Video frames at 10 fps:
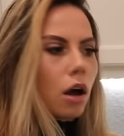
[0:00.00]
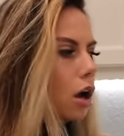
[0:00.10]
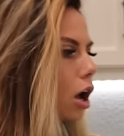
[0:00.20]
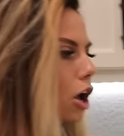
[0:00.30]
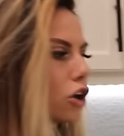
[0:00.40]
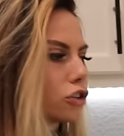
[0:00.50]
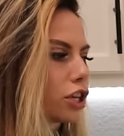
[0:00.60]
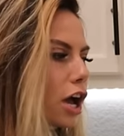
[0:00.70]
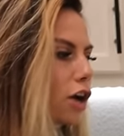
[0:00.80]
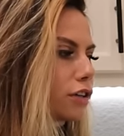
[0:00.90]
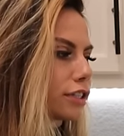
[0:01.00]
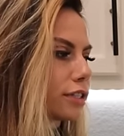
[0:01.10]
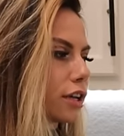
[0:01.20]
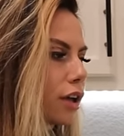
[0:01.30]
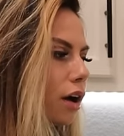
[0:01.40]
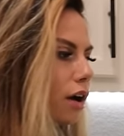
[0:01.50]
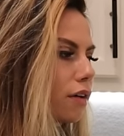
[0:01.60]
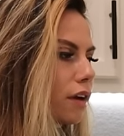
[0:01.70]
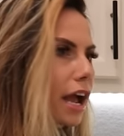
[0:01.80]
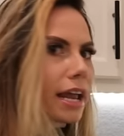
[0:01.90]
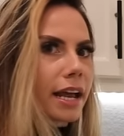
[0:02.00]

Oh, Toast. All right,